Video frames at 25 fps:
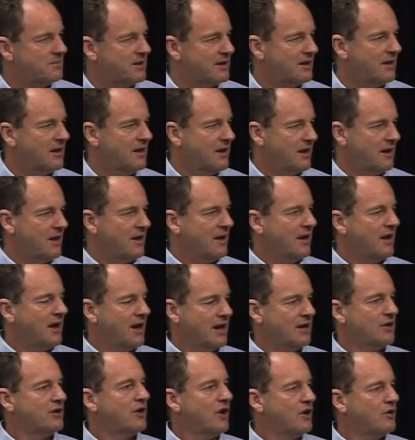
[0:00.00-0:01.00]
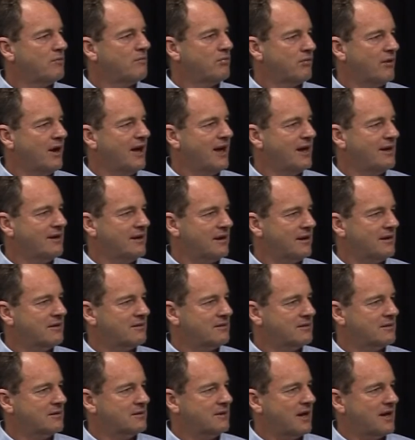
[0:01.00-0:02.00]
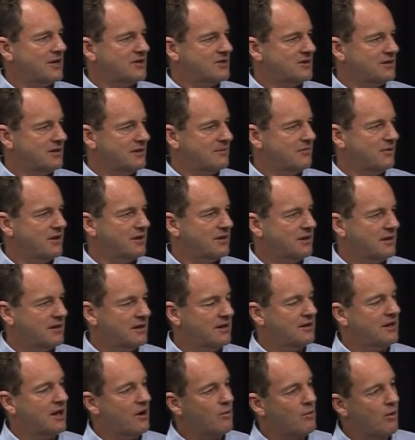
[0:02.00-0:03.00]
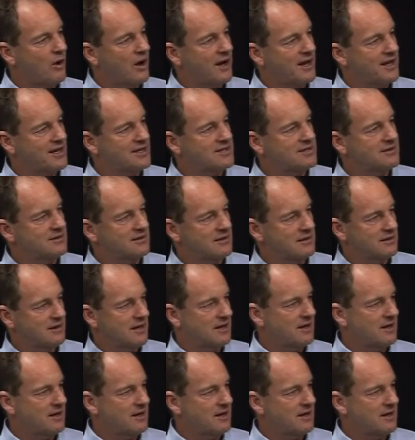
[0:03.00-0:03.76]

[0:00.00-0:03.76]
be a no-brainer to actually bring that in. Now, why isn't it?